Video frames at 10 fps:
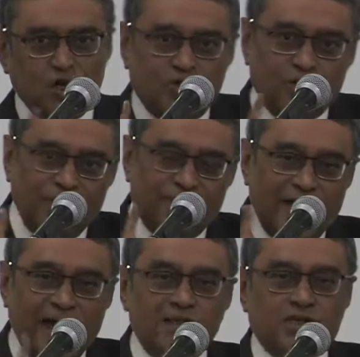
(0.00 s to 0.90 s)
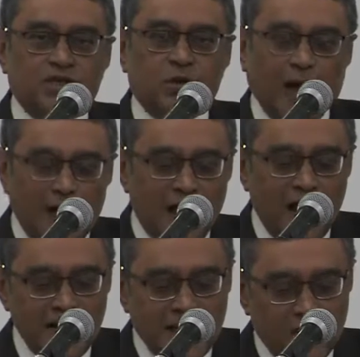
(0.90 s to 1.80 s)
To be fair,
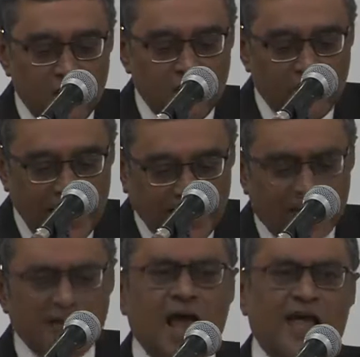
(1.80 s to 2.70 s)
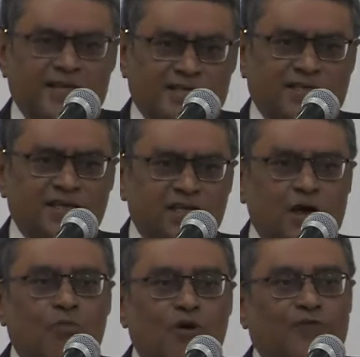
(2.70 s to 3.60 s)
Jawaharlal Nehru recognized this
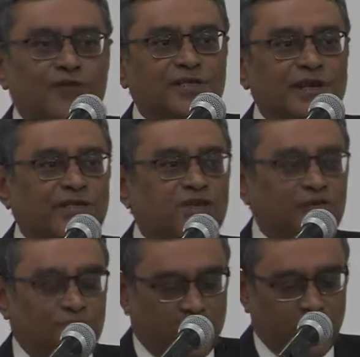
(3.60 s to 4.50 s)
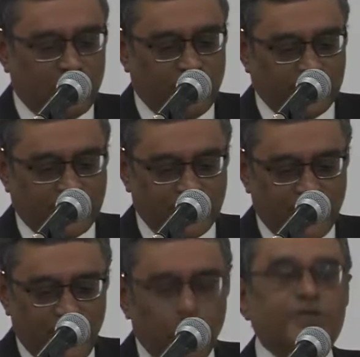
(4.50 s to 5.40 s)
amorphous nature of the Congress
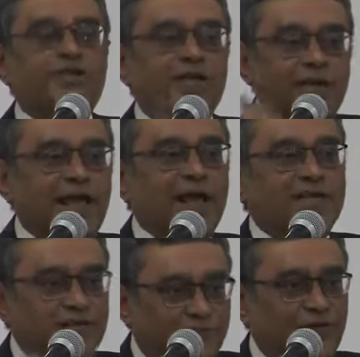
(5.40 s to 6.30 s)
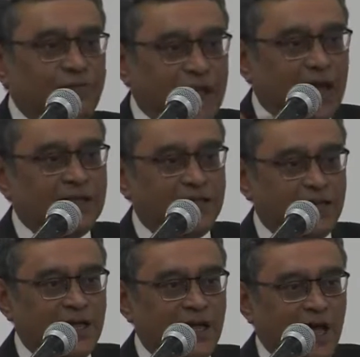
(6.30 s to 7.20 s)
which he inherited from
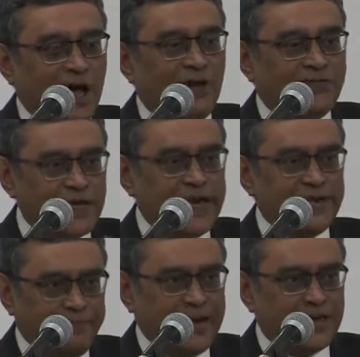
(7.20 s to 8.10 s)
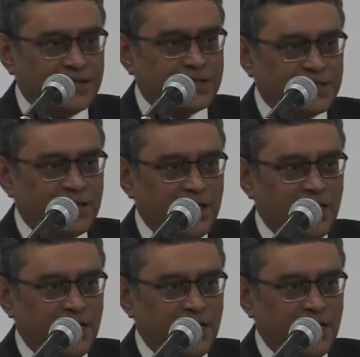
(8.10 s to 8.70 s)
Gandhi after independence.